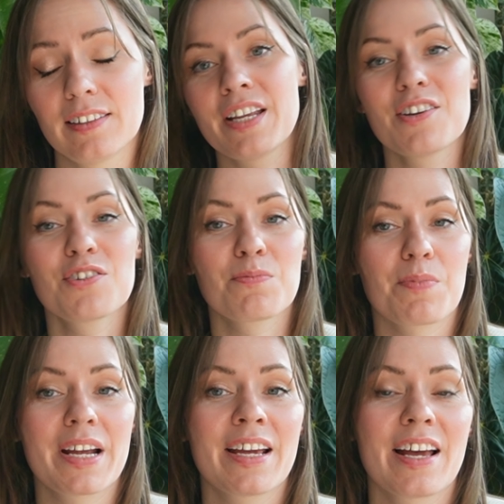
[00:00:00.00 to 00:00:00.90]
In
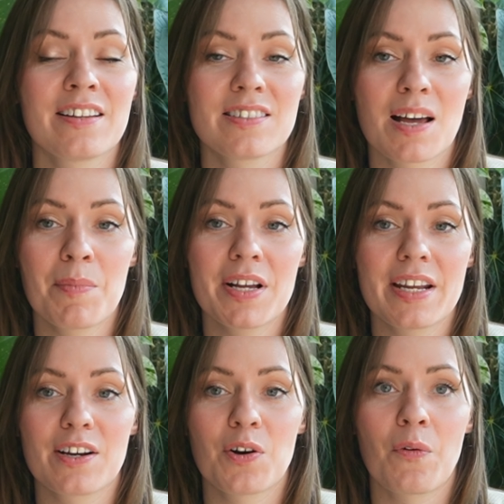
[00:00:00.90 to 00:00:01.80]
spring and summer,
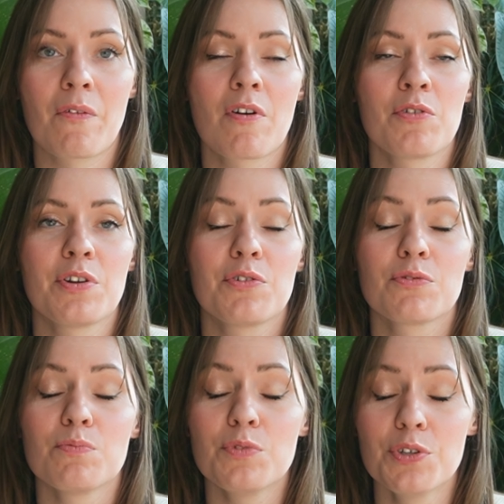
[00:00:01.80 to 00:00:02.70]
they grow those
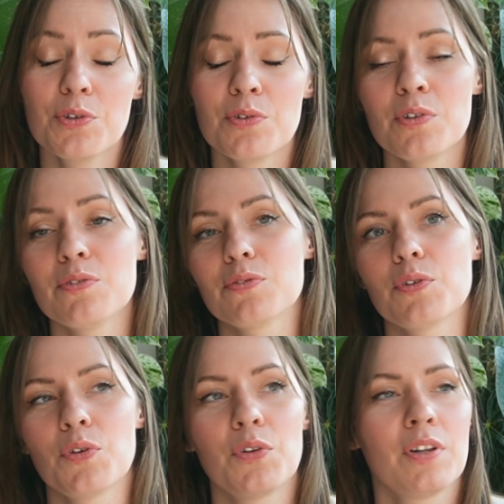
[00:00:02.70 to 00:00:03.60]

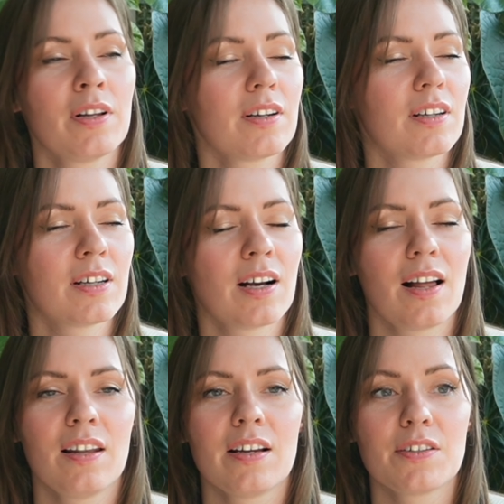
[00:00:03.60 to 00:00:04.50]
beautiful
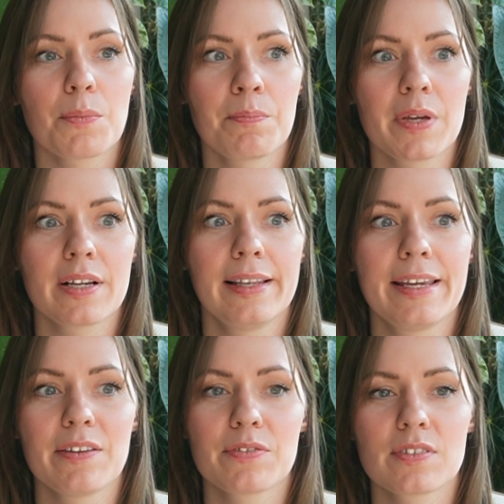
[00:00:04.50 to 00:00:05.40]
colored big
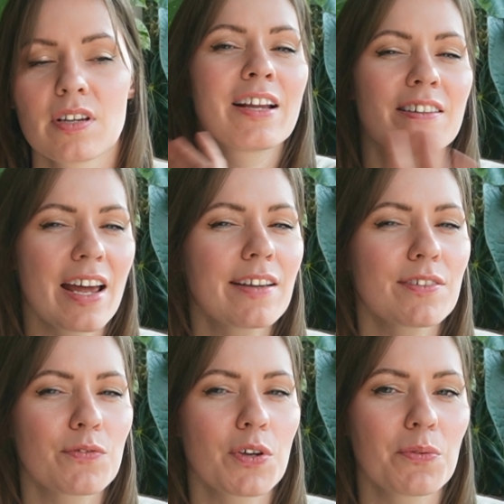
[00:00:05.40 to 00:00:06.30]
leaves. It takes a
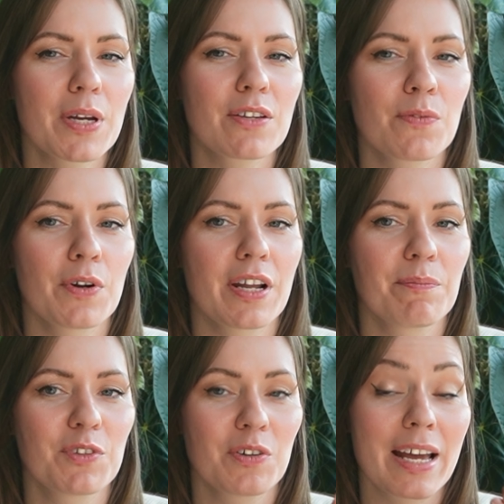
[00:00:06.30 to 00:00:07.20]
few weeks for them
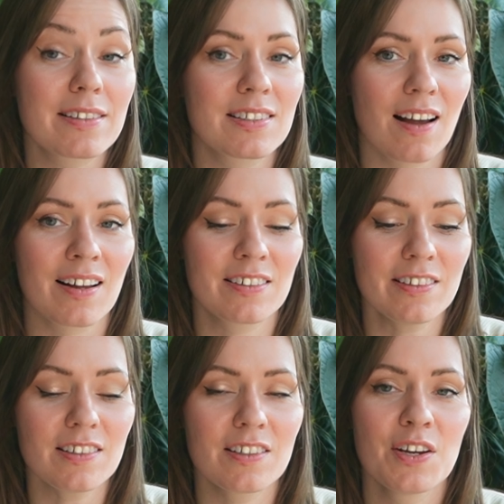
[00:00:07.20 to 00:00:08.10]
to get
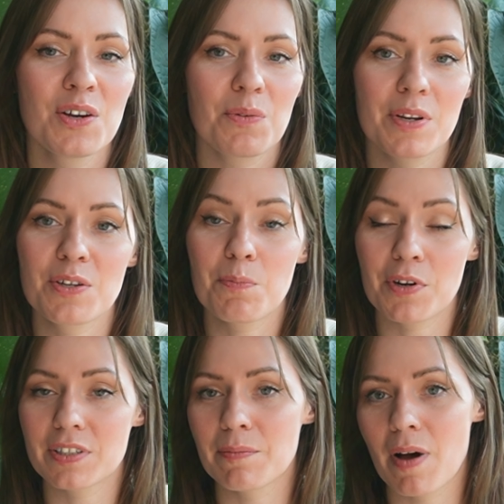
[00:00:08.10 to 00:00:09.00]
started. When you
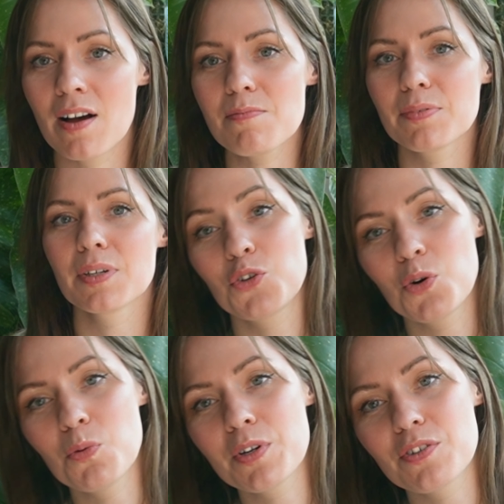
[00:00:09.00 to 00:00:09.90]
put them up,
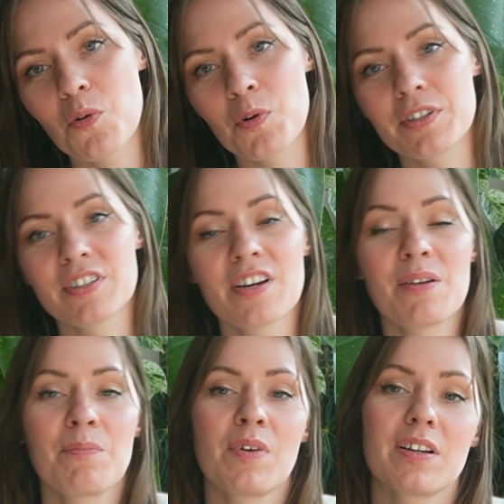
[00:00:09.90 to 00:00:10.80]
towards
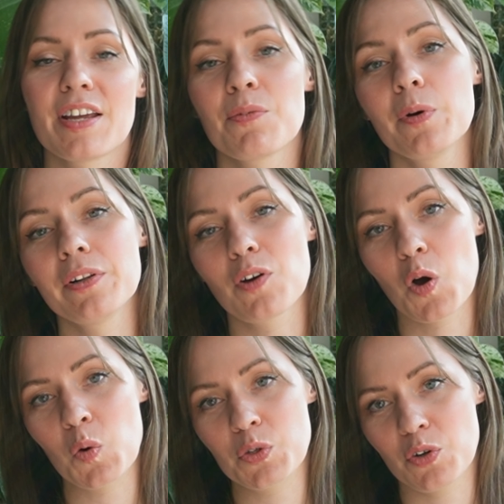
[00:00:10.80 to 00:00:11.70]
autumn, they will
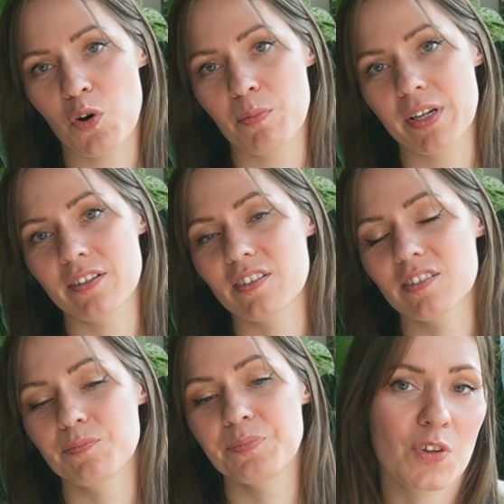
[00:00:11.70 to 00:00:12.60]
go dormant.
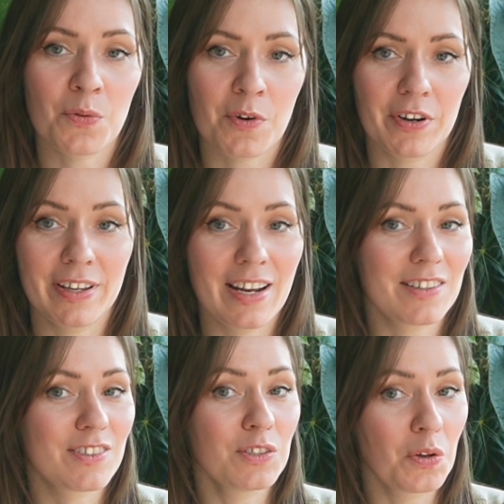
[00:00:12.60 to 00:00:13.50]
Don't worry,
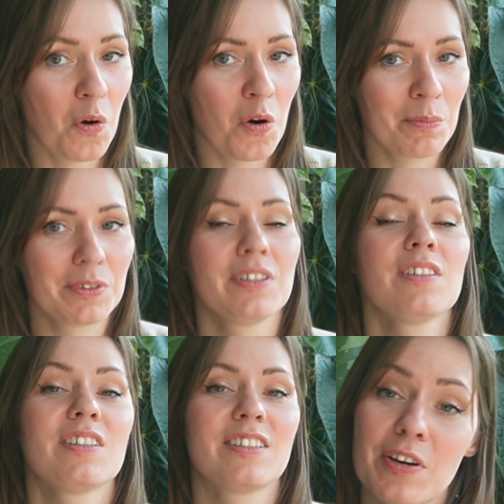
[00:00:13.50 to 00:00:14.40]
that's normal.
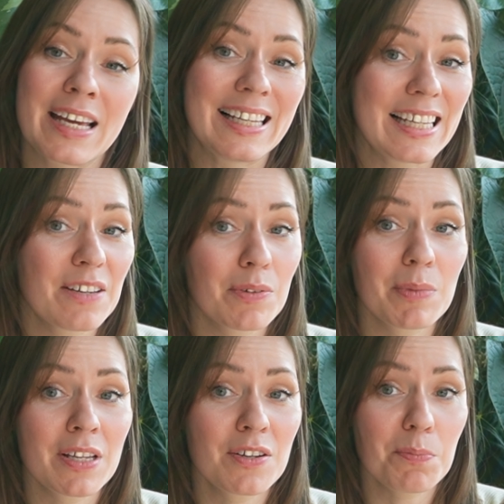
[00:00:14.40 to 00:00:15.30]
You can leave them
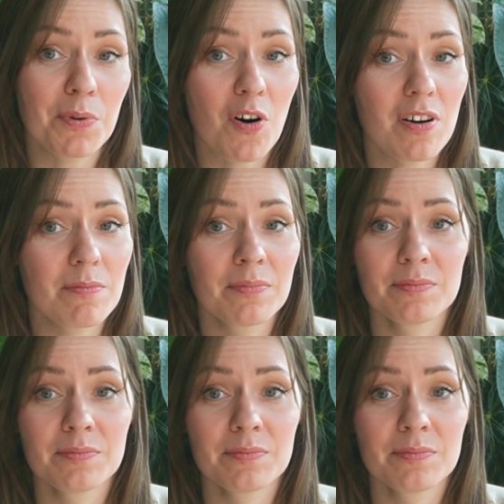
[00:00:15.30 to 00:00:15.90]
in the pot.